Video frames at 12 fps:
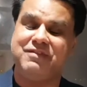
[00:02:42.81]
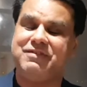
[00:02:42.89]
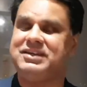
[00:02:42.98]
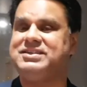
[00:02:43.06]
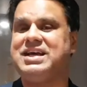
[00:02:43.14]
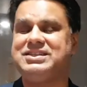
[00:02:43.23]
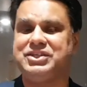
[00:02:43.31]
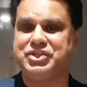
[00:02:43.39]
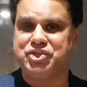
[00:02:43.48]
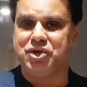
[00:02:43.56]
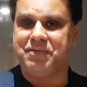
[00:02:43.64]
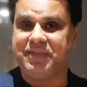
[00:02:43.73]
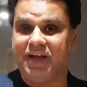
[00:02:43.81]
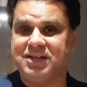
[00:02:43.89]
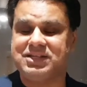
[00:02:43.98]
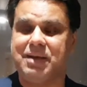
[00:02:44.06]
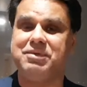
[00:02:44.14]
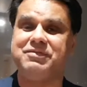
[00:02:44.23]
fantastic job the last
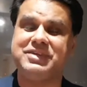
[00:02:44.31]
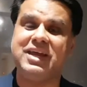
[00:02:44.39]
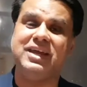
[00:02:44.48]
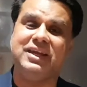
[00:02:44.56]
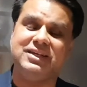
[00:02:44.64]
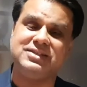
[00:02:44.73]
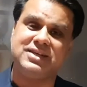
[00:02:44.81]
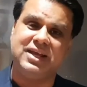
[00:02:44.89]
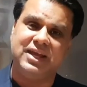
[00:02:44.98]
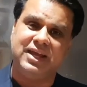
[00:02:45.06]
couple of days